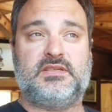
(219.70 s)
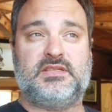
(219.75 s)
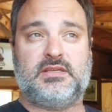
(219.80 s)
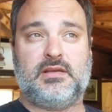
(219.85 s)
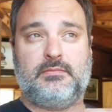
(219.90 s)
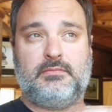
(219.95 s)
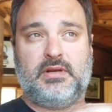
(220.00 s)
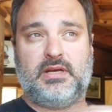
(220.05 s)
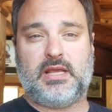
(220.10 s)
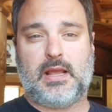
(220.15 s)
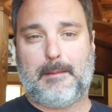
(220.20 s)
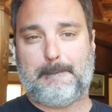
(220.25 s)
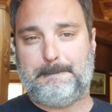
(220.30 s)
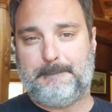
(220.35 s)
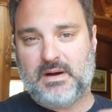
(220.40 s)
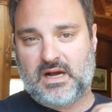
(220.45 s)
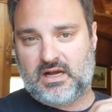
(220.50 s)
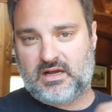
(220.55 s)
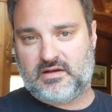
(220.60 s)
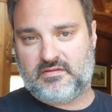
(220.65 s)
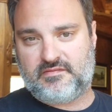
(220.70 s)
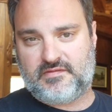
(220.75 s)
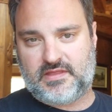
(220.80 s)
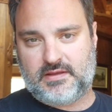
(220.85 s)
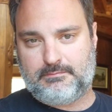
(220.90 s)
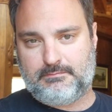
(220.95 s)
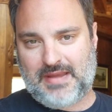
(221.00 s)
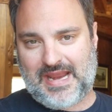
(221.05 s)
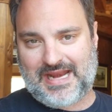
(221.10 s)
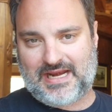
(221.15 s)
somebody above
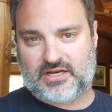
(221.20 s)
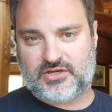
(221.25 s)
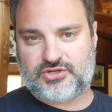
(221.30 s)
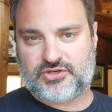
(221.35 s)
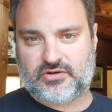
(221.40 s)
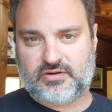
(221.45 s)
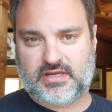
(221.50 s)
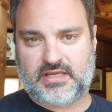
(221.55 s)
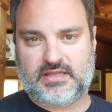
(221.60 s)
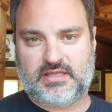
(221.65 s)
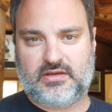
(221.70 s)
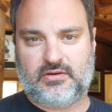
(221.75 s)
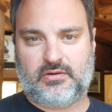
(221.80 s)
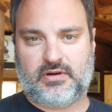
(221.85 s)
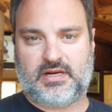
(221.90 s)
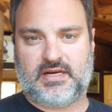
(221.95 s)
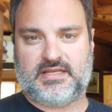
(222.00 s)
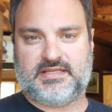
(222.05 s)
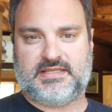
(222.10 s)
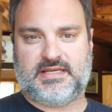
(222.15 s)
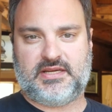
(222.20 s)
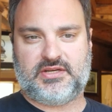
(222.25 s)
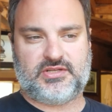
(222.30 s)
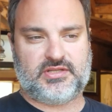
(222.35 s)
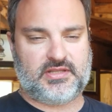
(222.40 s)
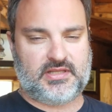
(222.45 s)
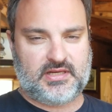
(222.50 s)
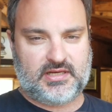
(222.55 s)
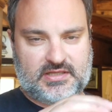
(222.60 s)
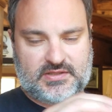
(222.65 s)
the manager in the
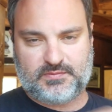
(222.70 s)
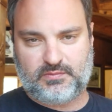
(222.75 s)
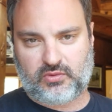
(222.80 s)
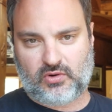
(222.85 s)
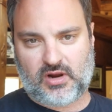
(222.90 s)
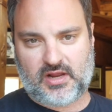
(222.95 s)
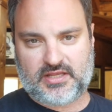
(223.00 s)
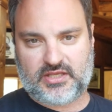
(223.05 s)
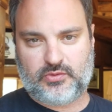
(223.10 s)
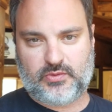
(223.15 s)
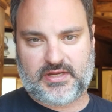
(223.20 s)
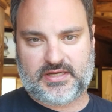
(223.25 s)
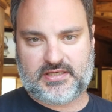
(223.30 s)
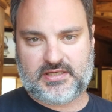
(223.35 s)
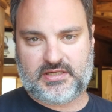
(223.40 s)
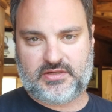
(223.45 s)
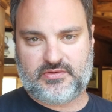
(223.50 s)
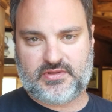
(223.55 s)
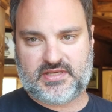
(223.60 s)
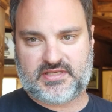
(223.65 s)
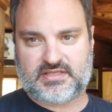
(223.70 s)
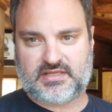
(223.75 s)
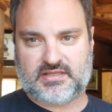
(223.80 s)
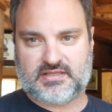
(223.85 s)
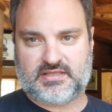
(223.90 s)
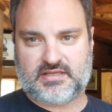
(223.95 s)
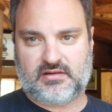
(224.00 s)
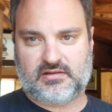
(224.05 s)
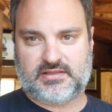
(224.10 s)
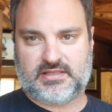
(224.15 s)
organization that has brought you in to do this
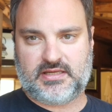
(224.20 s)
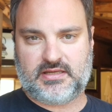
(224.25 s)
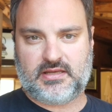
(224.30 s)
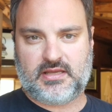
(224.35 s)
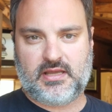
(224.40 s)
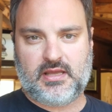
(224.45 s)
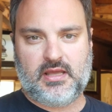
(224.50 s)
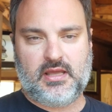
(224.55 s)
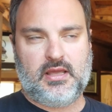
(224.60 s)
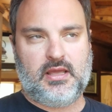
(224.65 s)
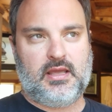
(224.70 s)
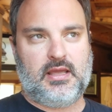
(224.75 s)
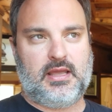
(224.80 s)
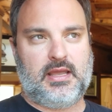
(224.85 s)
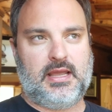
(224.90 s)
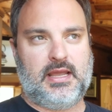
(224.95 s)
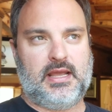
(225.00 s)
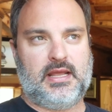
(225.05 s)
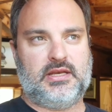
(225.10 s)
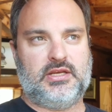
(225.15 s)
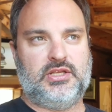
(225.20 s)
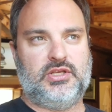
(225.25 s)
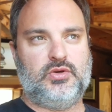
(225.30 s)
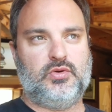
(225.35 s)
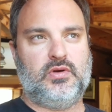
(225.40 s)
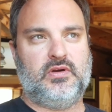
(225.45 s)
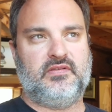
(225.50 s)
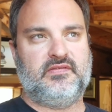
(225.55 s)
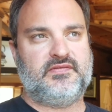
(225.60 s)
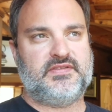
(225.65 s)
consulting, and
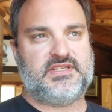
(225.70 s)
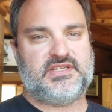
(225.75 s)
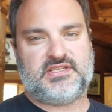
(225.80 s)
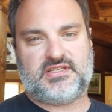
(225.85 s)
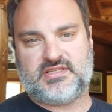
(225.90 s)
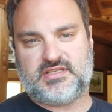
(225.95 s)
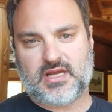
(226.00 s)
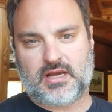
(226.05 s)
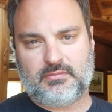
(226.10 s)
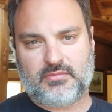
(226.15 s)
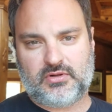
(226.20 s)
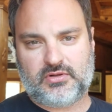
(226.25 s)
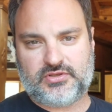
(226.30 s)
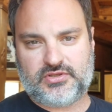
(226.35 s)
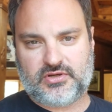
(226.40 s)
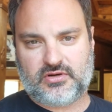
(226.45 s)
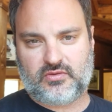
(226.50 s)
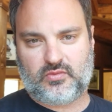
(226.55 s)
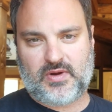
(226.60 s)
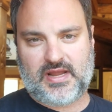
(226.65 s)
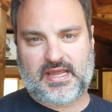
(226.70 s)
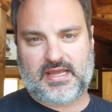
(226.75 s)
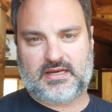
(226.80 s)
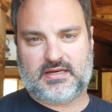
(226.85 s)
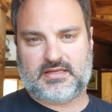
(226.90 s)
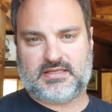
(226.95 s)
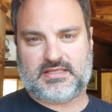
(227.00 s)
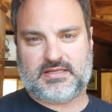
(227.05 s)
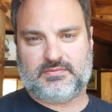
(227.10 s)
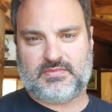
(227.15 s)
you have stumbled your way
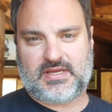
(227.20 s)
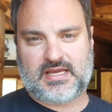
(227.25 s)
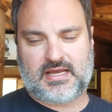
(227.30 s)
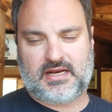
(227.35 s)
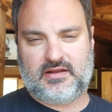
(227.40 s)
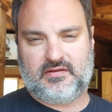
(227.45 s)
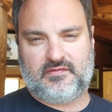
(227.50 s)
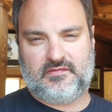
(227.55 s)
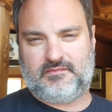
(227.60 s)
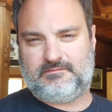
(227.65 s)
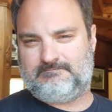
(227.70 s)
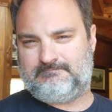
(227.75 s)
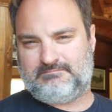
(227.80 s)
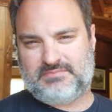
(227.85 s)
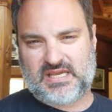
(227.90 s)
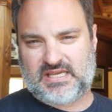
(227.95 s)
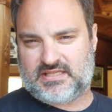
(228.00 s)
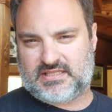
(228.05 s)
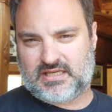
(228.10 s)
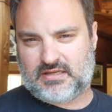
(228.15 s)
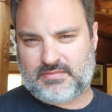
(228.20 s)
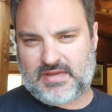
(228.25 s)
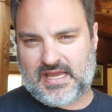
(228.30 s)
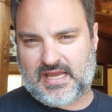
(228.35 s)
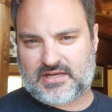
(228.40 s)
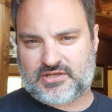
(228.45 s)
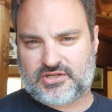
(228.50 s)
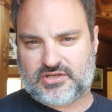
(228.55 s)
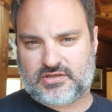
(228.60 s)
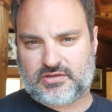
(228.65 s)
into some kind of pissing
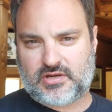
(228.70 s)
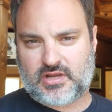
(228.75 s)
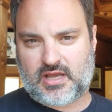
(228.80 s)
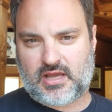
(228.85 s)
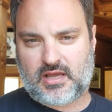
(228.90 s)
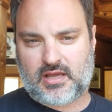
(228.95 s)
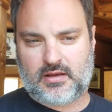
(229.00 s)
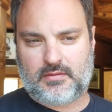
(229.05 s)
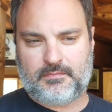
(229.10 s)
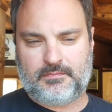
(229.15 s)
match.